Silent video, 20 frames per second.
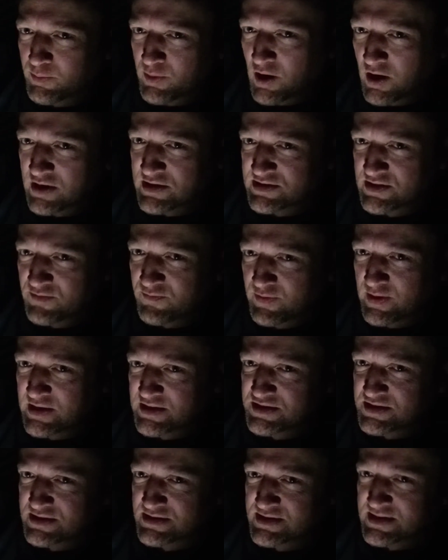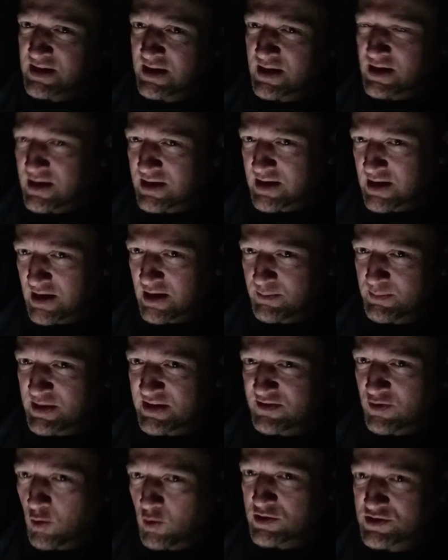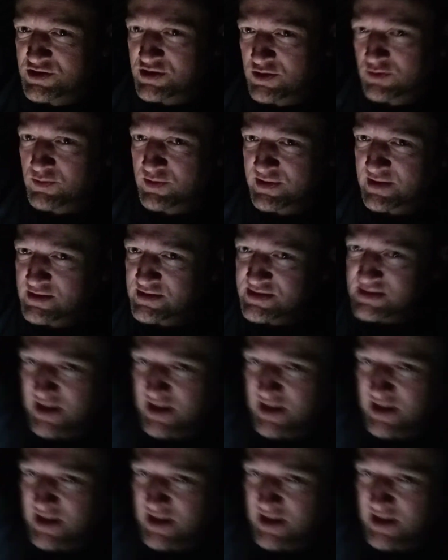blogs, and inventions, getting me tortured with their